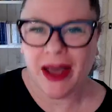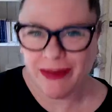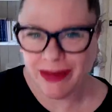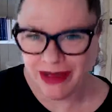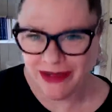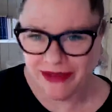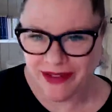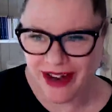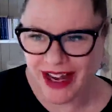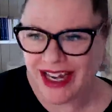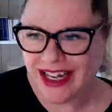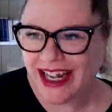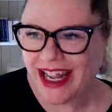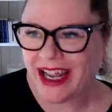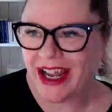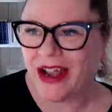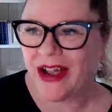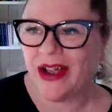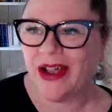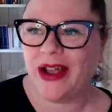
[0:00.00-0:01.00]
Happy Friday.
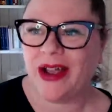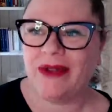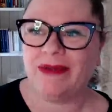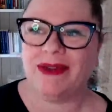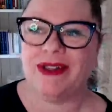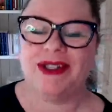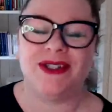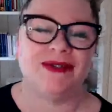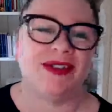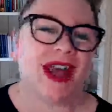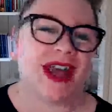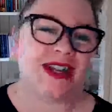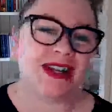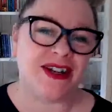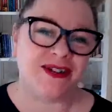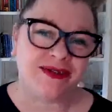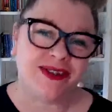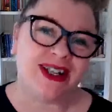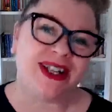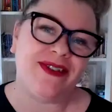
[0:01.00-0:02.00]
I hope that you've had a
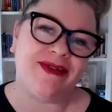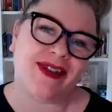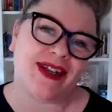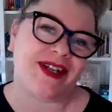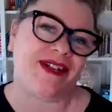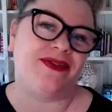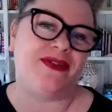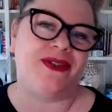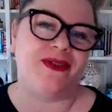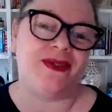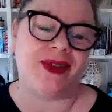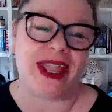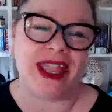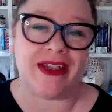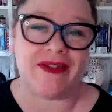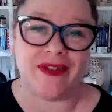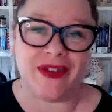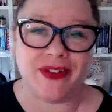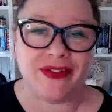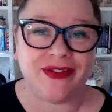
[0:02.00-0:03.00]
really wonderful week.
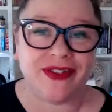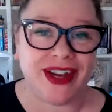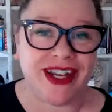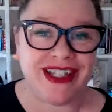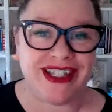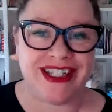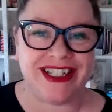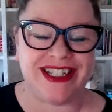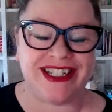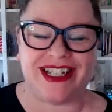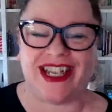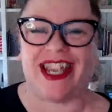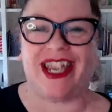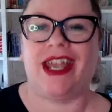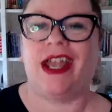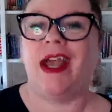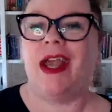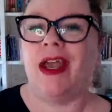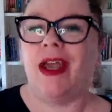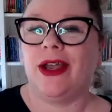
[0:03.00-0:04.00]
Feel free to share
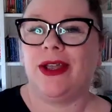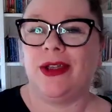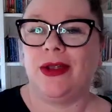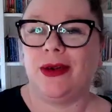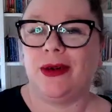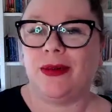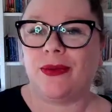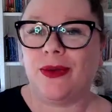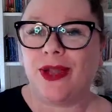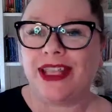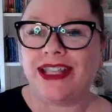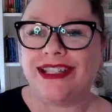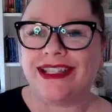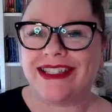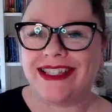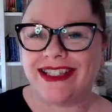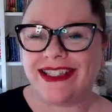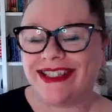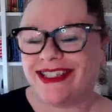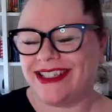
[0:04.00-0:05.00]
your wins
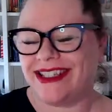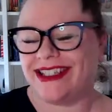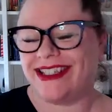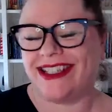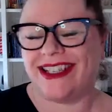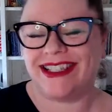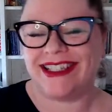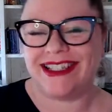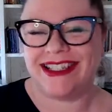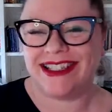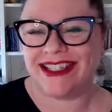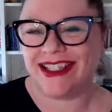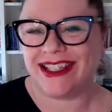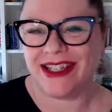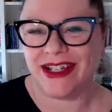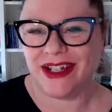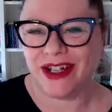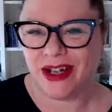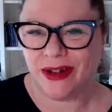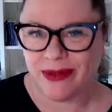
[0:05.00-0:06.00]
and successes in the
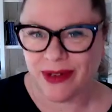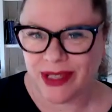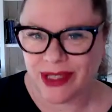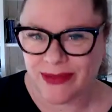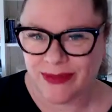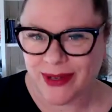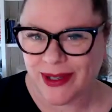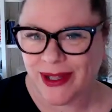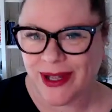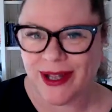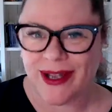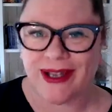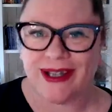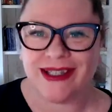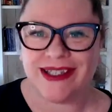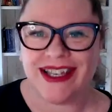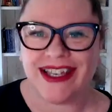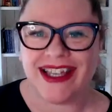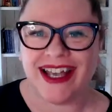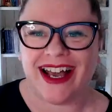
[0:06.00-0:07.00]
comments below
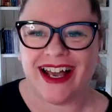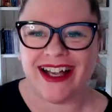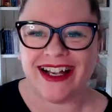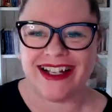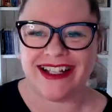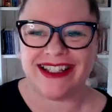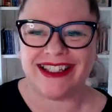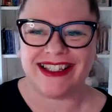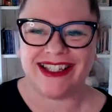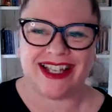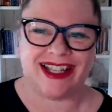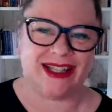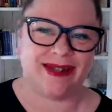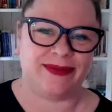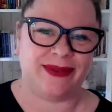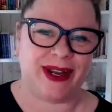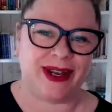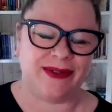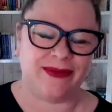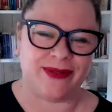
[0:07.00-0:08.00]
so that I can
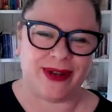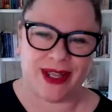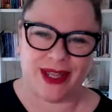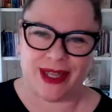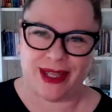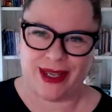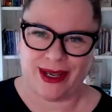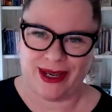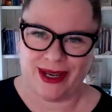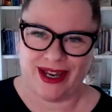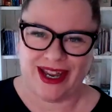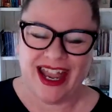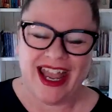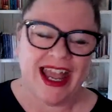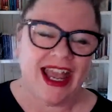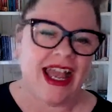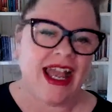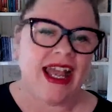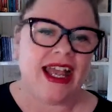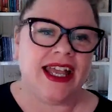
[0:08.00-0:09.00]
celebrate with you.
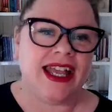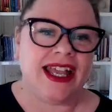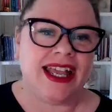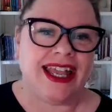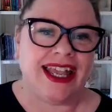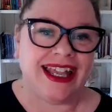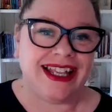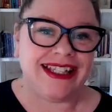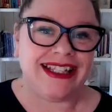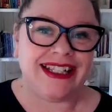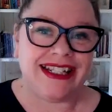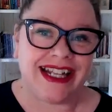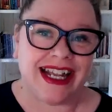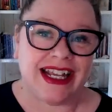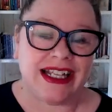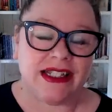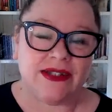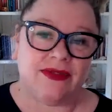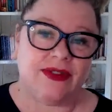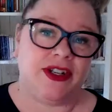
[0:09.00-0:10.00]
In
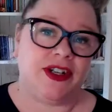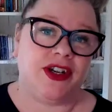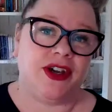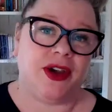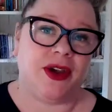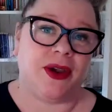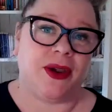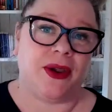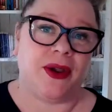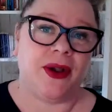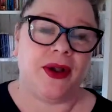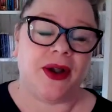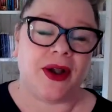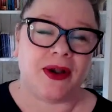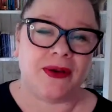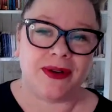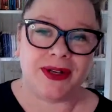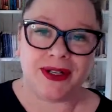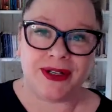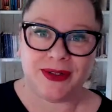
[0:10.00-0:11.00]
today's video, I
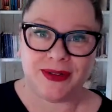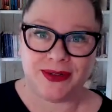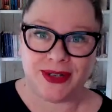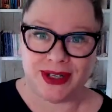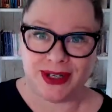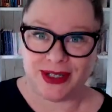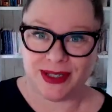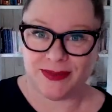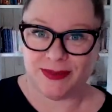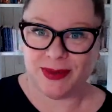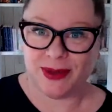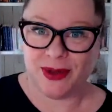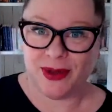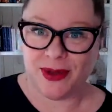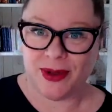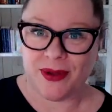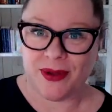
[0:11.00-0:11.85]
want to explore